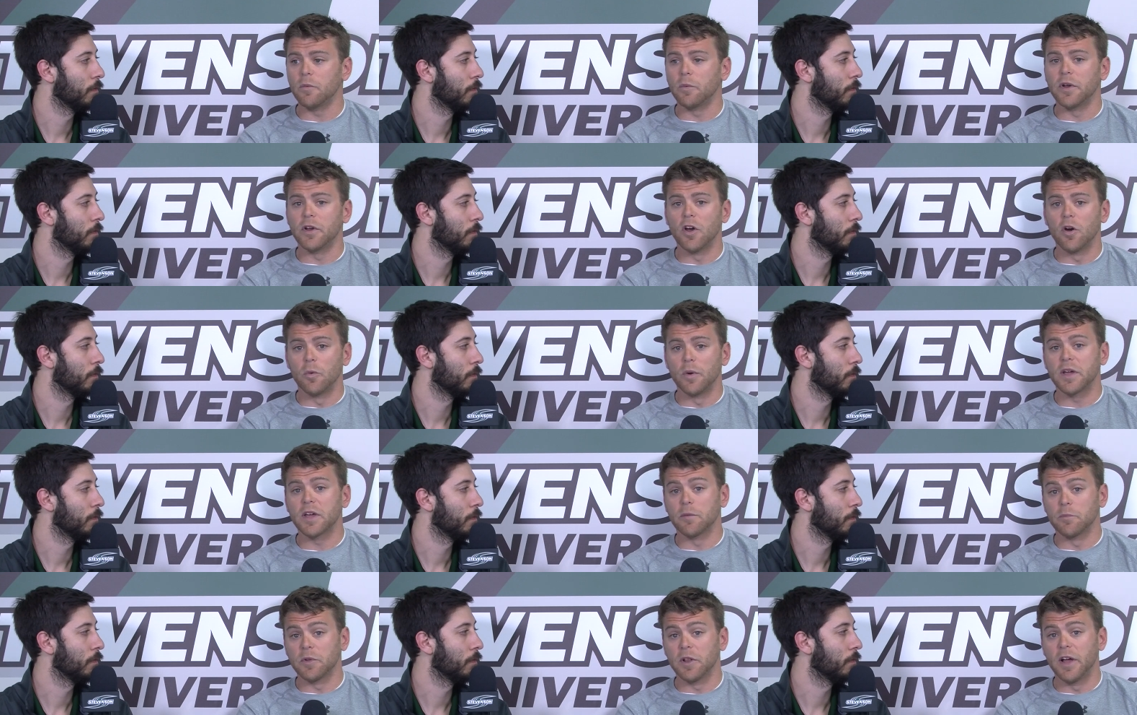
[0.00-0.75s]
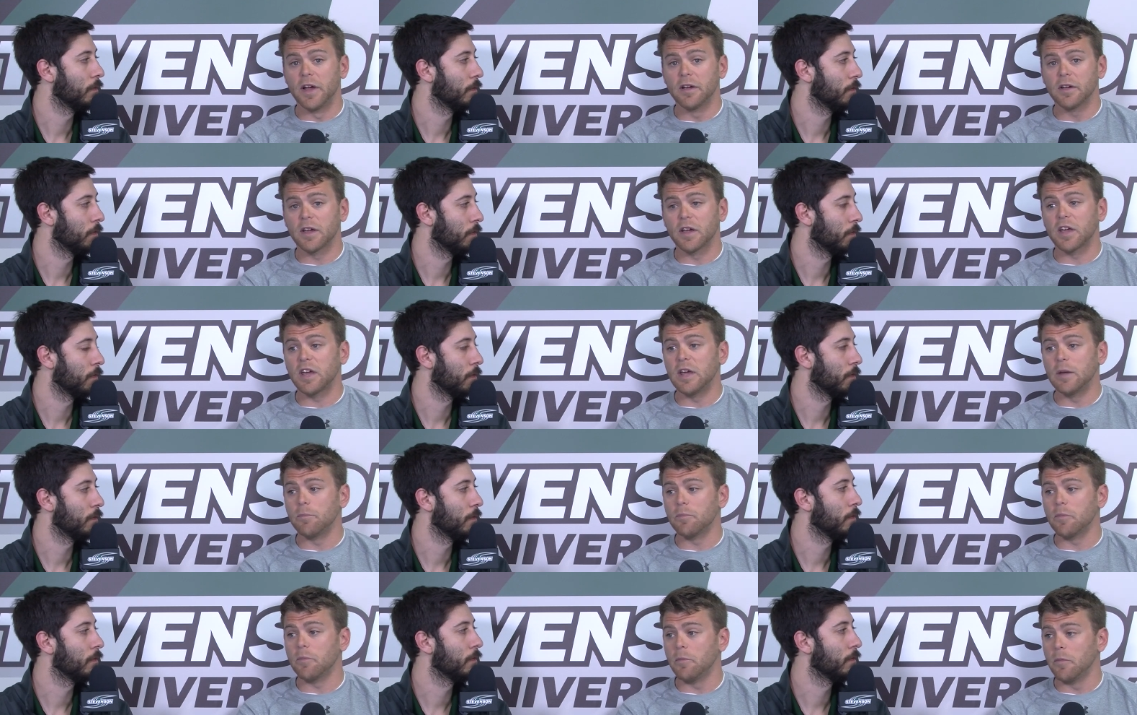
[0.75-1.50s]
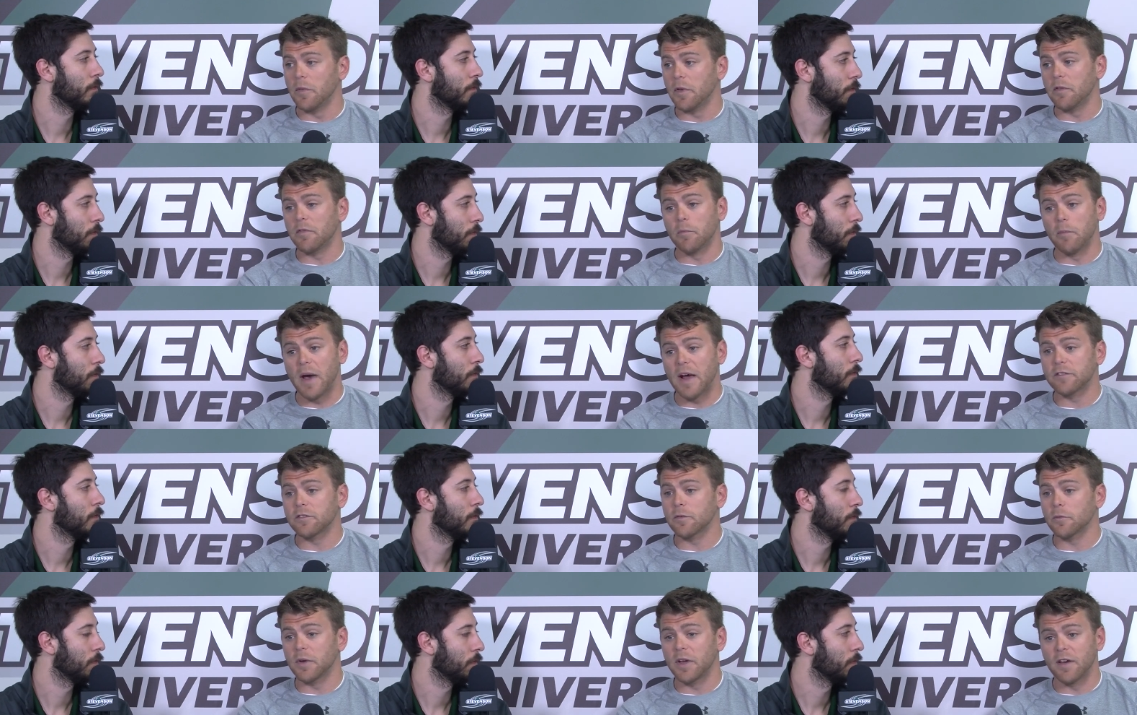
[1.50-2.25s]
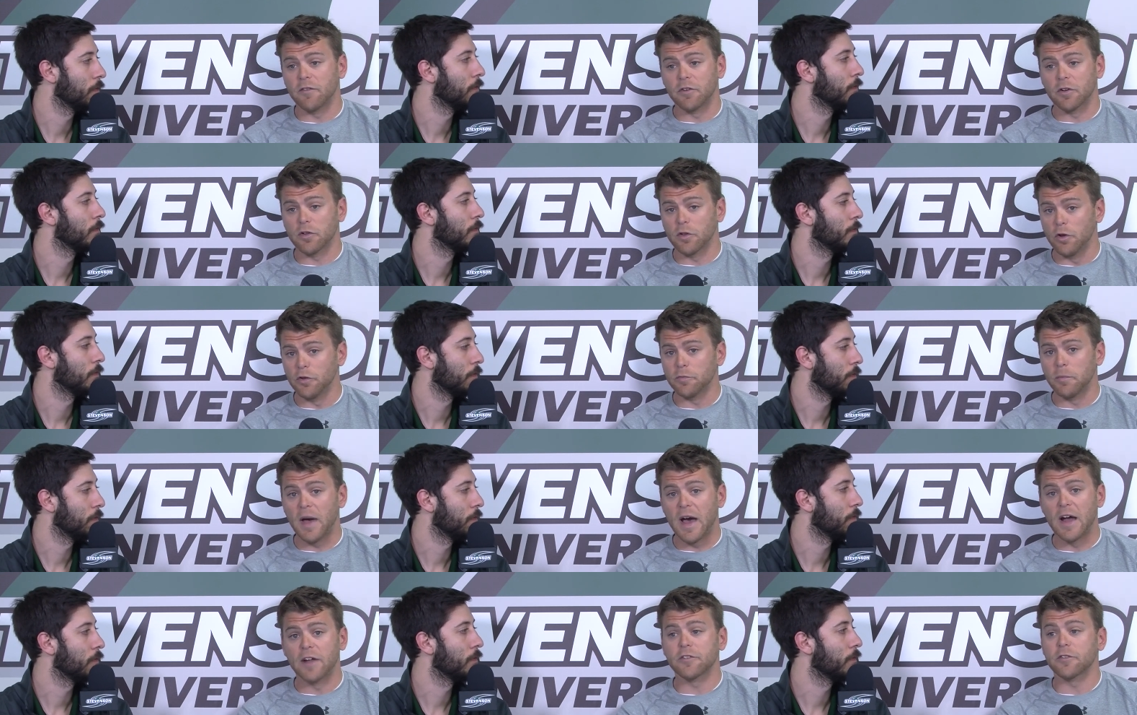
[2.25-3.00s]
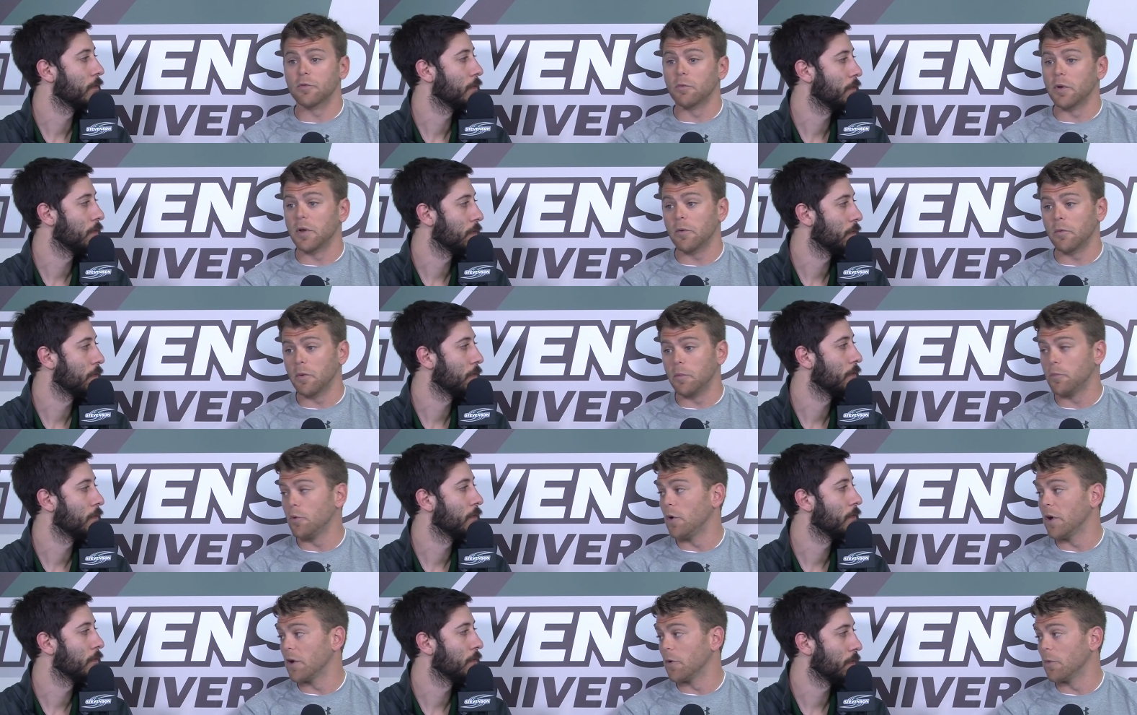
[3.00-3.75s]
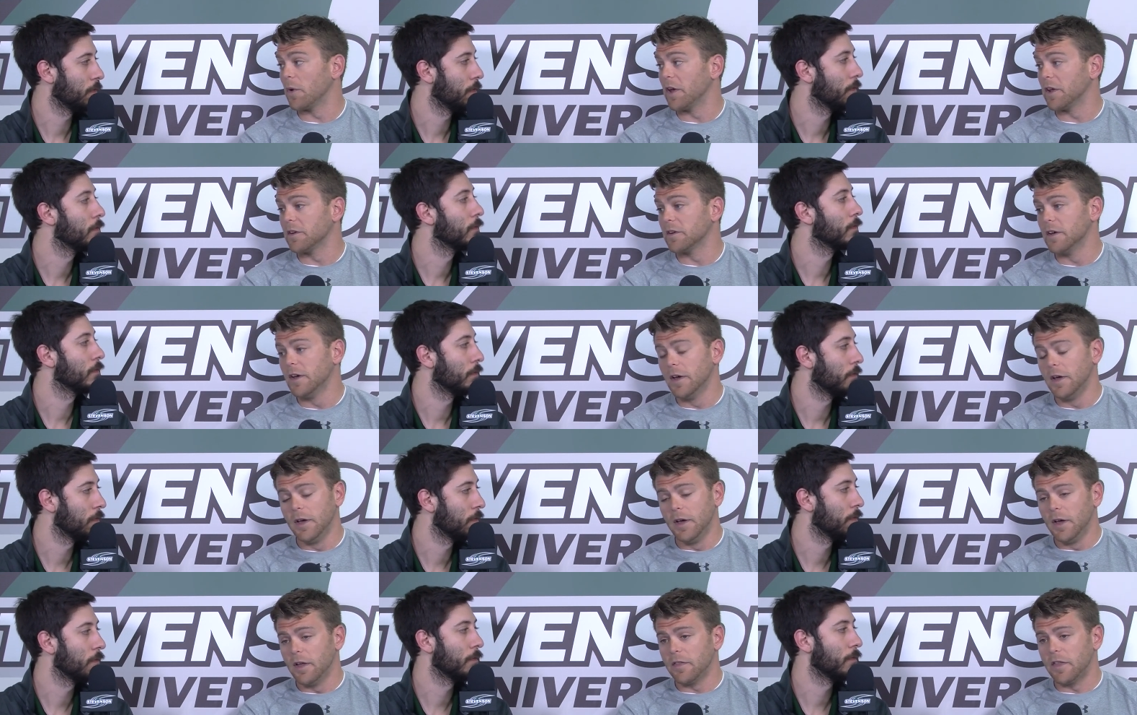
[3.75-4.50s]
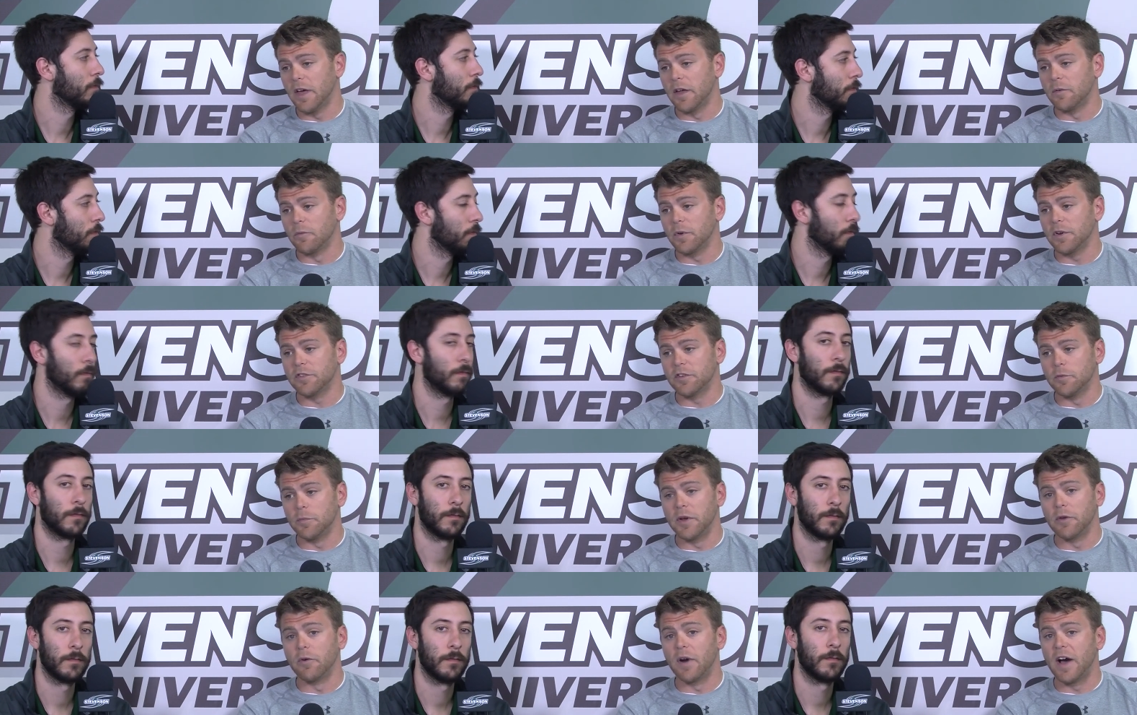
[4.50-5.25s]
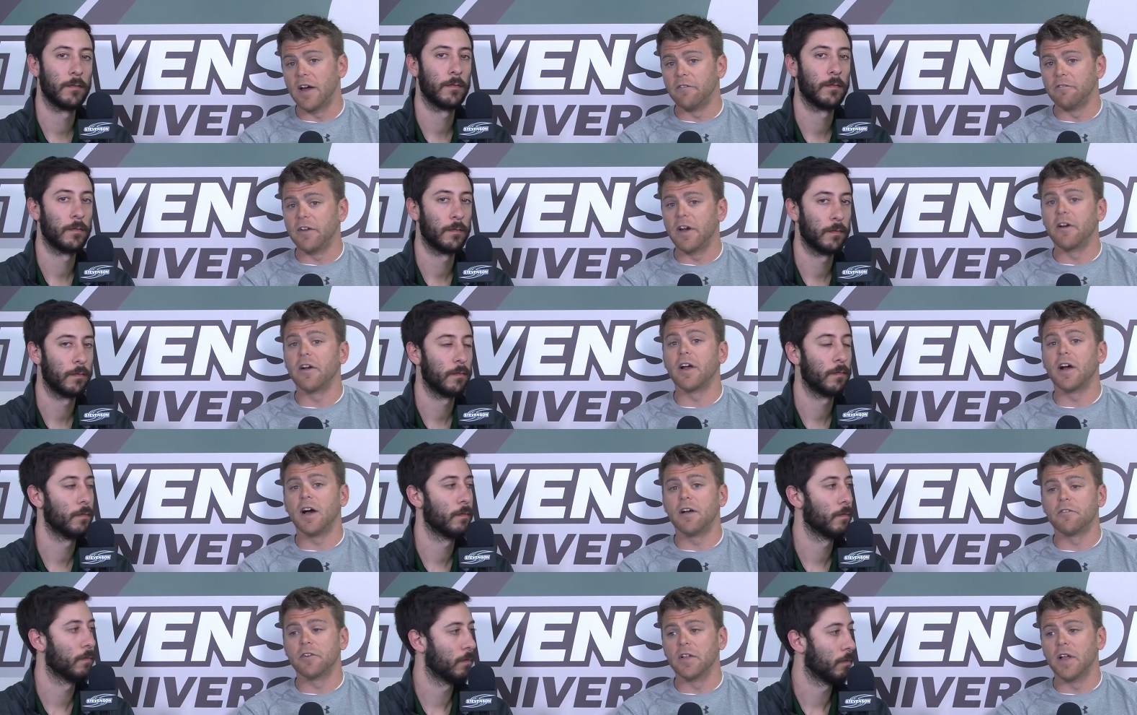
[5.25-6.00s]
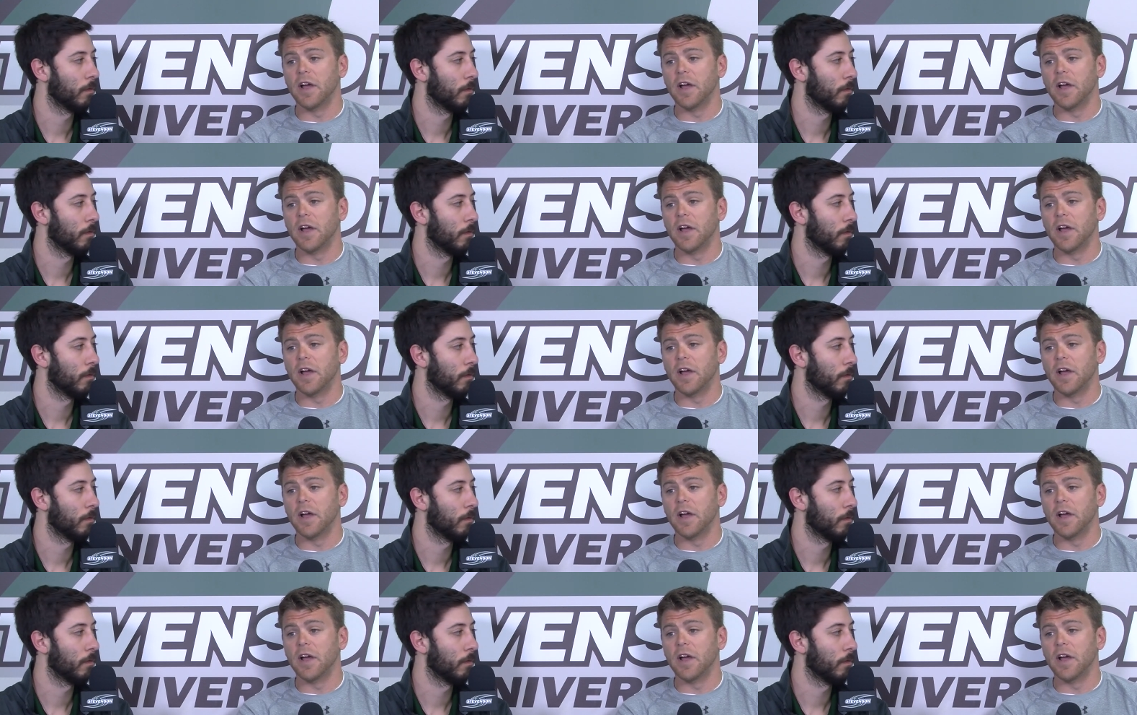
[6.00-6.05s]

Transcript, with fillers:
Speaker 1: we know we can play and keep you know, the match we have a close match or we, we pull out a win, then we should be riding very high for